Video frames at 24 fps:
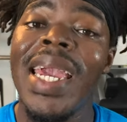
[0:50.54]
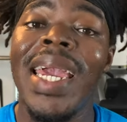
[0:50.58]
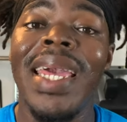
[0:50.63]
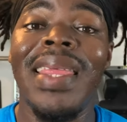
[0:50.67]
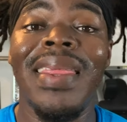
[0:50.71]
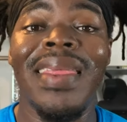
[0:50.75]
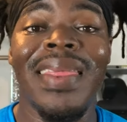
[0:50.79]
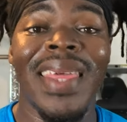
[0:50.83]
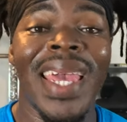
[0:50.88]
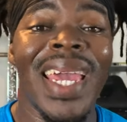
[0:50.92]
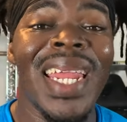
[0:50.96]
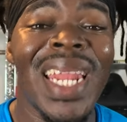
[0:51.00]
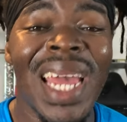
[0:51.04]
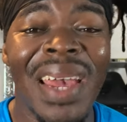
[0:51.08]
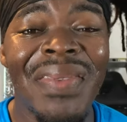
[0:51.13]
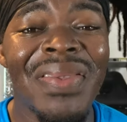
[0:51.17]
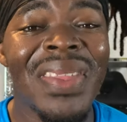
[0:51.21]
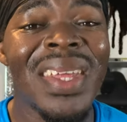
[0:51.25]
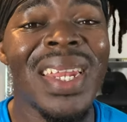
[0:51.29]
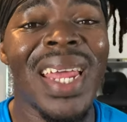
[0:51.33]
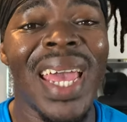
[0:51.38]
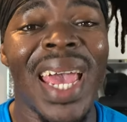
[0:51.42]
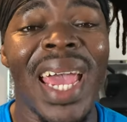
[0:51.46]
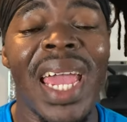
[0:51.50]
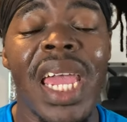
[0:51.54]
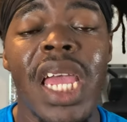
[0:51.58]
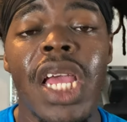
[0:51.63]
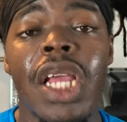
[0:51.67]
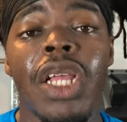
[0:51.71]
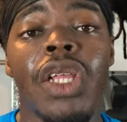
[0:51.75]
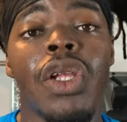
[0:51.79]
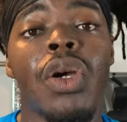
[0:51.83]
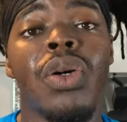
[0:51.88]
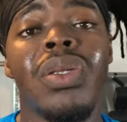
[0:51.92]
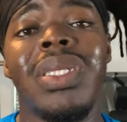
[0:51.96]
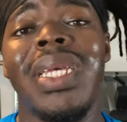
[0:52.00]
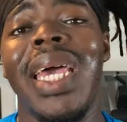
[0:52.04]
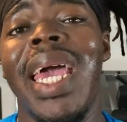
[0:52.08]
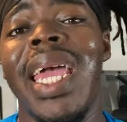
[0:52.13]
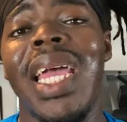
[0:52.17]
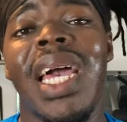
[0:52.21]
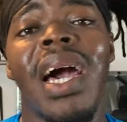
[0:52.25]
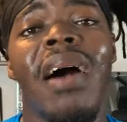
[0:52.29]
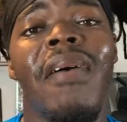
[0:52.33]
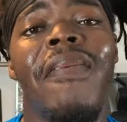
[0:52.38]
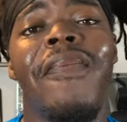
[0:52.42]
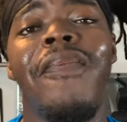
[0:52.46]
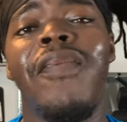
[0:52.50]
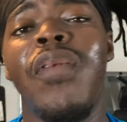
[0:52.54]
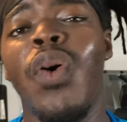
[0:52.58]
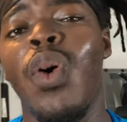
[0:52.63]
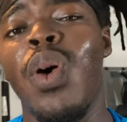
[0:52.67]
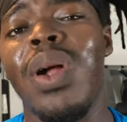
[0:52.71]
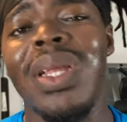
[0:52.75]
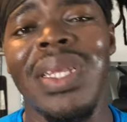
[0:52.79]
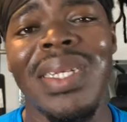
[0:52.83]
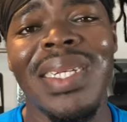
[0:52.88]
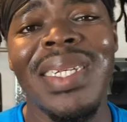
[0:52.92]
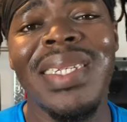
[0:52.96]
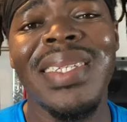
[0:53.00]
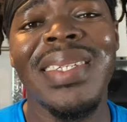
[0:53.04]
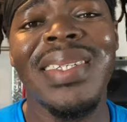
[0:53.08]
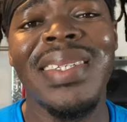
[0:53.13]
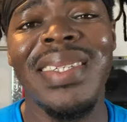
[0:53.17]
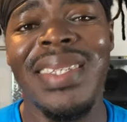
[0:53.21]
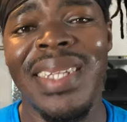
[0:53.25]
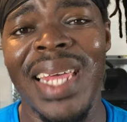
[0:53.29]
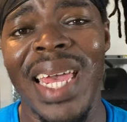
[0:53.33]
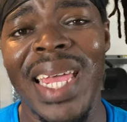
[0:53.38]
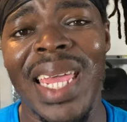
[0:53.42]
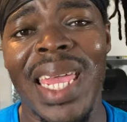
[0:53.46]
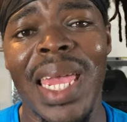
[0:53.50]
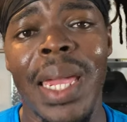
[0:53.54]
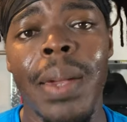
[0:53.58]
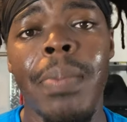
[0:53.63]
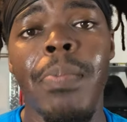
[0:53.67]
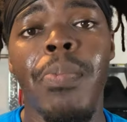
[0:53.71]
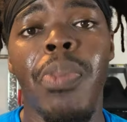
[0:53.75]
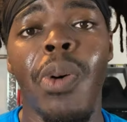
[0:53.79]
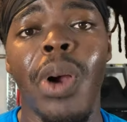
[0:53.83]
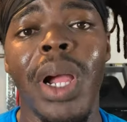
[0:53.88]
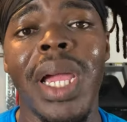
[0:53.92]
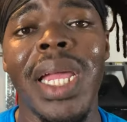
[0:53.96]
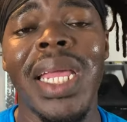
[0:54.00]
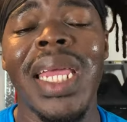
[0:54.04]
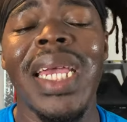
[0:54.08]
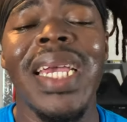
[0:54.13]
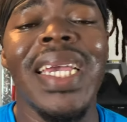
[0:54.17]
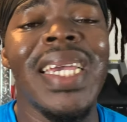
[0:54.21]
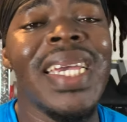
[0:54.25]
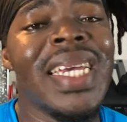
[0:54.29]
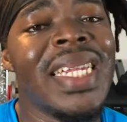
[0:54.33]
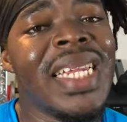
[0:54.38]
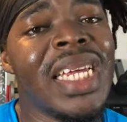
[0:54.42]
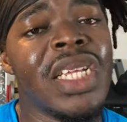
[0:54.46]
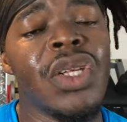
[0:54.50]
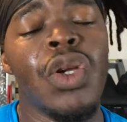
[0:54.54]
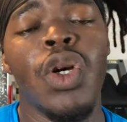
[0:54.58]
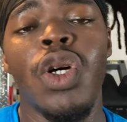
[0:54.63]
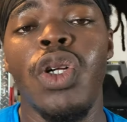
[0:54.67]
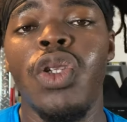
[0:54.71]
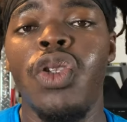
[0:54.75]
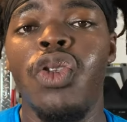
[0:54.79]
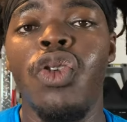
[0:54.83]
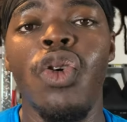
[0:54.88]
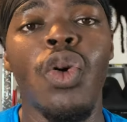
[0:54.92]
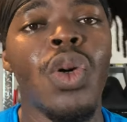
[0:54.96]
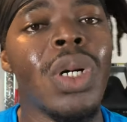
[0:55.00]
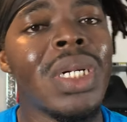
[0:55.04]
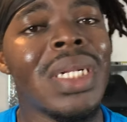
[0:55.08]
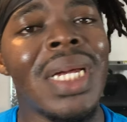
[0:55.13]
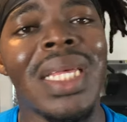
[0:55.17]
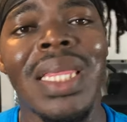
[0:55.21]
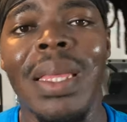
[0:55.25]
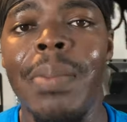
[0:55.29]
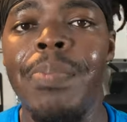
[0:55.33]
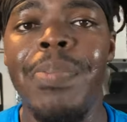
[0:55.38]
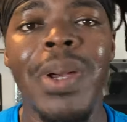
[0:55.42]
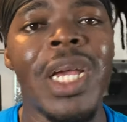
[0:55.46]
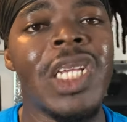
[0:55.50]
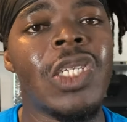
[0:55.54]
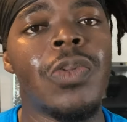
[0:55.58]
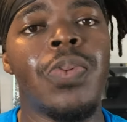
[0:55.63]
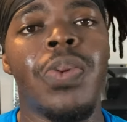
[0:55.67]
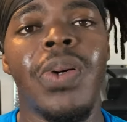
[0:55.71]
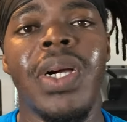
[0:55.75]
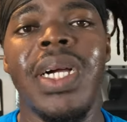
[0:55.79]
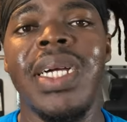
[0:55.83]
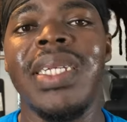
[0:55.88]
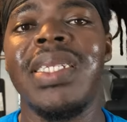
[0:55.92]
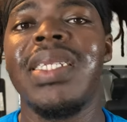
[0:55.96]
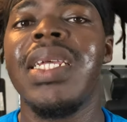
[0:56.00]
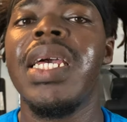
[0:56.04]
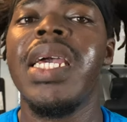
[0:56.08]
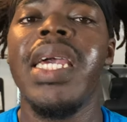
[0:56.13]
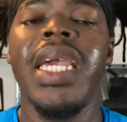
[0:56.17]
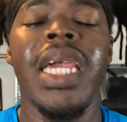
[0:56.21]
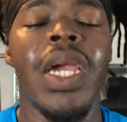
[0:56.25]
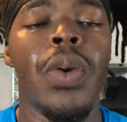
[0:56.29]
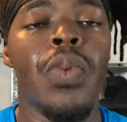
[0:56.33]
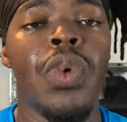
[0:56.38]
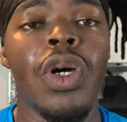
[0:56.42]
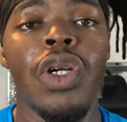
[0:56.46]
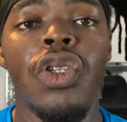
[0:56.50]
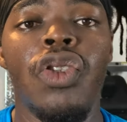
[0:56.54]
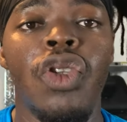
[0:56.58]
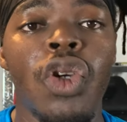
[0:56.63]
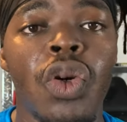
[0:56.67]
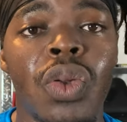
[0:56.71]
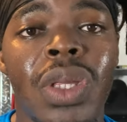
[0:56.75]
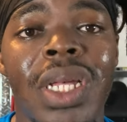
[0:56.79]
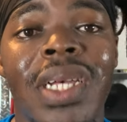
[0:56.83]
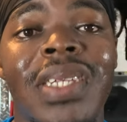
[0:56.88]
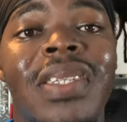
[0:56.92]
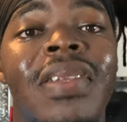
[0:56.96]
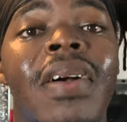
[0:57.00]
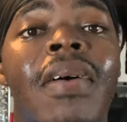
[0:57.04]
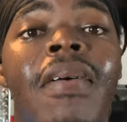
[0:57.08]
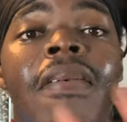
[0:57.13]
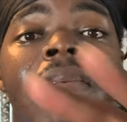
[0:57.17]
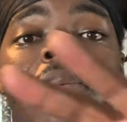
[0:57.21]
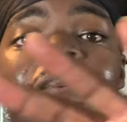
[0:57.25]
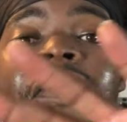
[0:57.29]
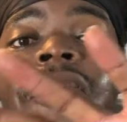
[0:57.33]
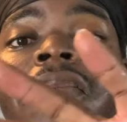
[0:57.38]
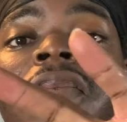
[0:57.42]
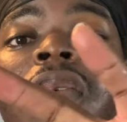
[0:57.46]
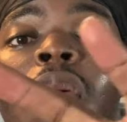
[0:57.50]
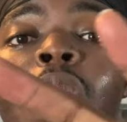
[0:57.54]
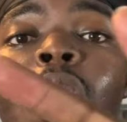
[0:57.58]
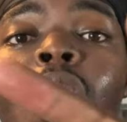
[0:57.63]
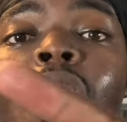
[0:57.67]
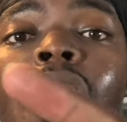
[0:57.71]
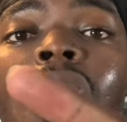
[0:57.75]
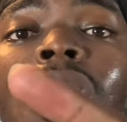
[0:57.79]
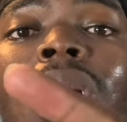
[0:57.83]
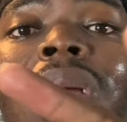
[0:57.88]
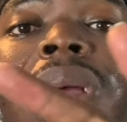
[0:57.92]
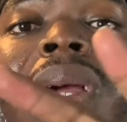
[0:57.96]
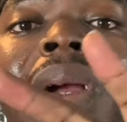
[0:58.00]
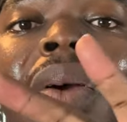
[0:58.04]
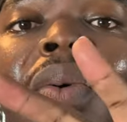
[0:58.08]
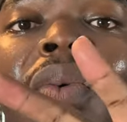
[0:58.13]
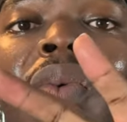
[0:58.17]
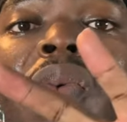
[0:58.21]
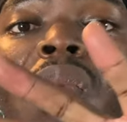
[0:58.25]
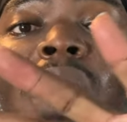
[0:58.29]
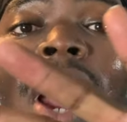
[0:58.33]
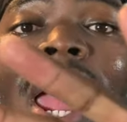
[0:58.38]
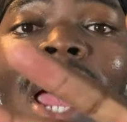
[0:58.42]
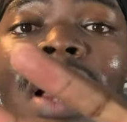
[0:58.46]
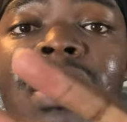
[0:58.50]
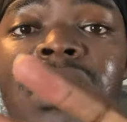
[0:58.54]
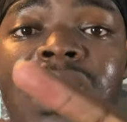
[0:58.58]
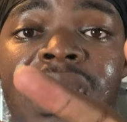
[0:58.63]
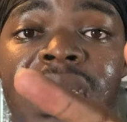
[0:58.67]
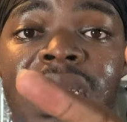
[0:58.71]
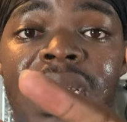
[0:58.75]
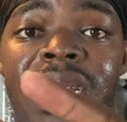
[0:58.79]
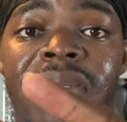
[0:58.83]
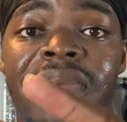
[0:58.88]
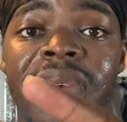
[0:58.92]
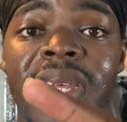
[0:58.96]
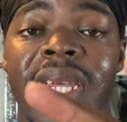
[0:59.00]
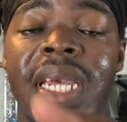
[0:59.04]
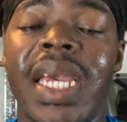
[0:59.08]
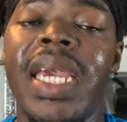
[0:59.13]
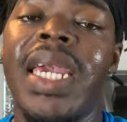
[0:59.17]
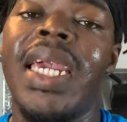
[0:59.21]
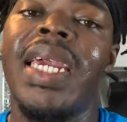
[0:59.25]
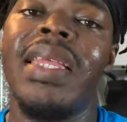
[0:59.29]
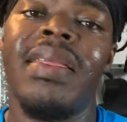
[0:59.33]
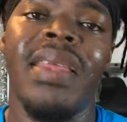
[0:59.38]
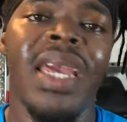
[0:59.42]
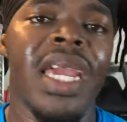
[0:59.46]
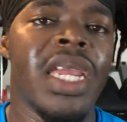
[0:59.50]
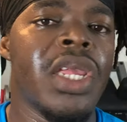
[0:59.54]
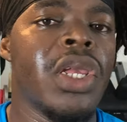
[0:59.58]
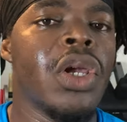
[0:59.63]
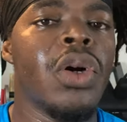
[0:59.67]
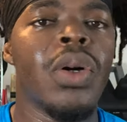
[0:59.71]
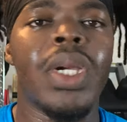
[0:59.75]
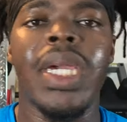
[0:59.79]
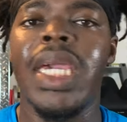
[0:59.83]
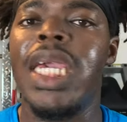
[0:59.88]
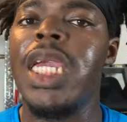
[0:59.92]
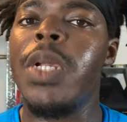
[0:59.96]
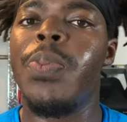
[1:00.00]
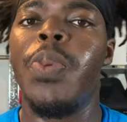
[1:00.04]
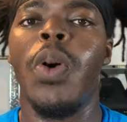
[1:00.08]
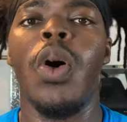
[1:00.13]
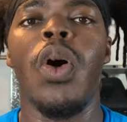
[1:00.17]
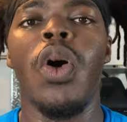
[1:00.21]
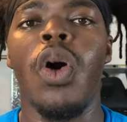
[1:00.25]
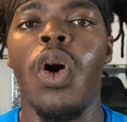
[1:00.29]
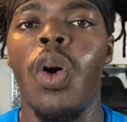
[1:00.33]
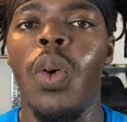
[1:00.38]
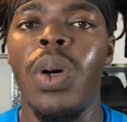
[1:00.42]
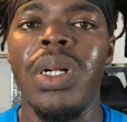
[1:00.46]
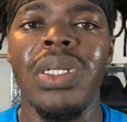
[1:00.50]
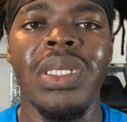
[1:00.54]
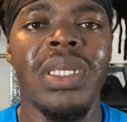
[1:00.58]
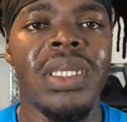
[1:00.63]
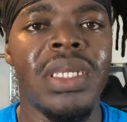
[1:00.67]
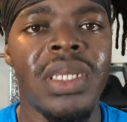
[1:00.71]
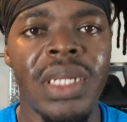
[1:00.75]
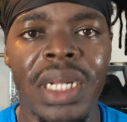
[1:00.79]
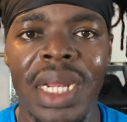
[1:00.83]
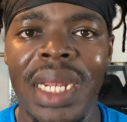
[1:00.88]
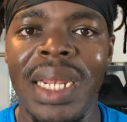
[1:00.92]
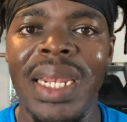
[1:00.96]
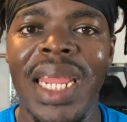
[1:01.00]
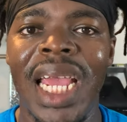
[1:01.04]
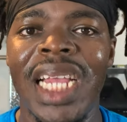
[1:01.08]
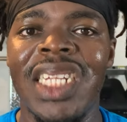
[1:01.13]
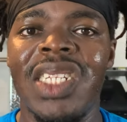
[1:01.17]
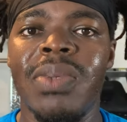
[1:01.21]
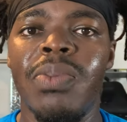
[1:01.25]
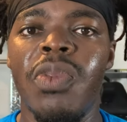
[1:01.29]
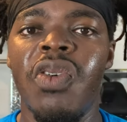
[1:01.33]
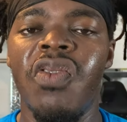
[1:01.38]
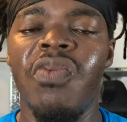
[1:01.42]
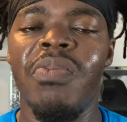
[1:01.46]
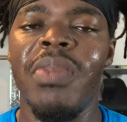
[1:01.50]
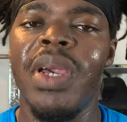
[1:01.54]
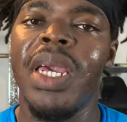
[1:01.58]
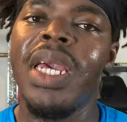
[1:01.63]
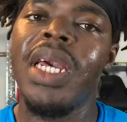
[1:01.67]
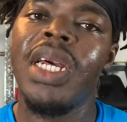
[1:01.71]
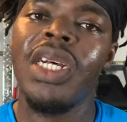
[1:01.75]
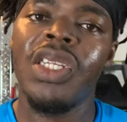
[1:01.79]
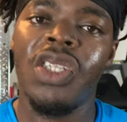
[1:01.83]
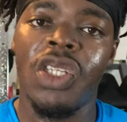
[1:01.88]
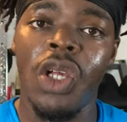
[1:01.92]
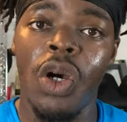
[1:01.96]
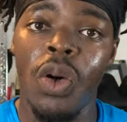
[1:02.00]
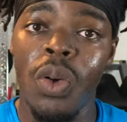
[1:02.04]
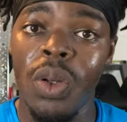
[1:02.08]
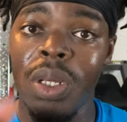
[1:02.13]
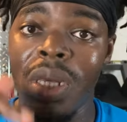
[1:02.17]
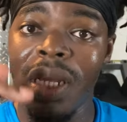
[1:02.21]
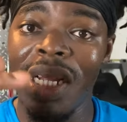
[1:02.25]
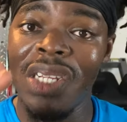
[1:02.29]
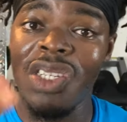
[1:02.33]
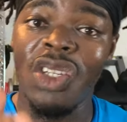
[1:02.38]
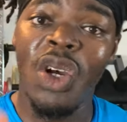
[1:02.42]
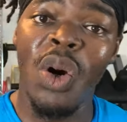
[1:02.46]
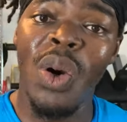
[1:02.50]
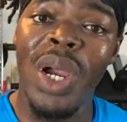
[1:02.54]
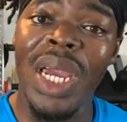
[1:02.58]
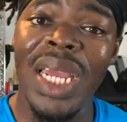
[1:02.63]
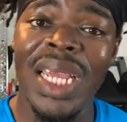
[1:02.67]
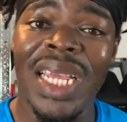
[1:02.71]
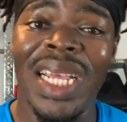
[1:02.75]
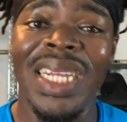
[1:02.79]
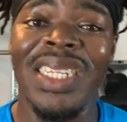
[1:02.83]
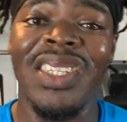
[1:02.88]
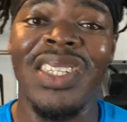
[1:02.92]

and then after that, you'll take a 40 second break, and then you'll do another bench press, and we'll do this four rounds of it. And then you'll keep on going to the next movement. So let's go ahead and get